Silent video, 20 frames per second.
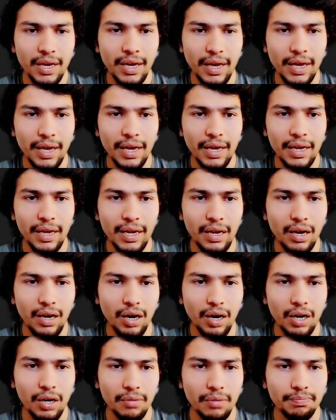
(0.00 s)
And
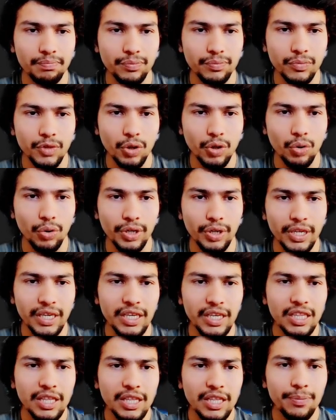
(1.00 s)
on
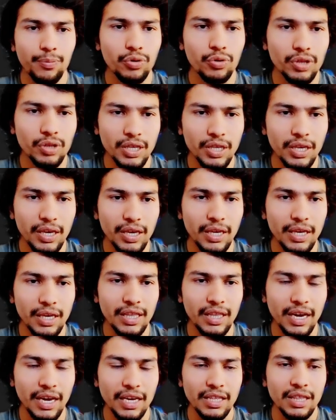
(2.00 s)
each approach,
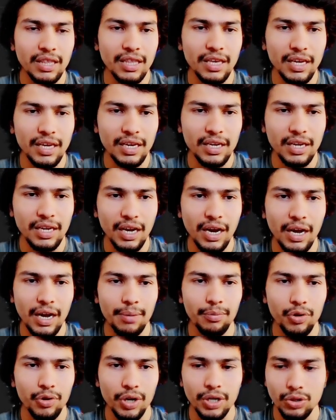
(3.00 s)
as I said,
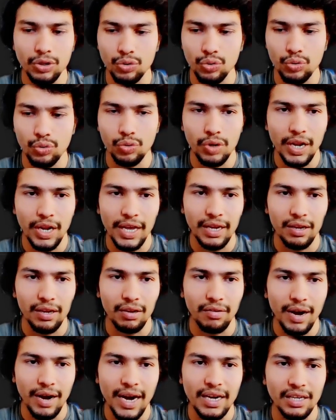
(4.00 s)
I'm going to like
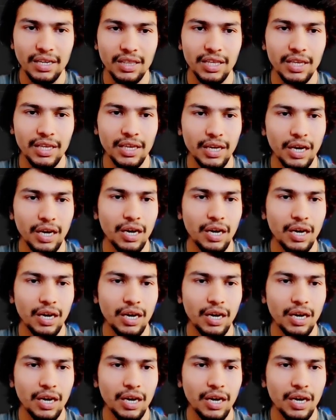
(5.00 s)
write the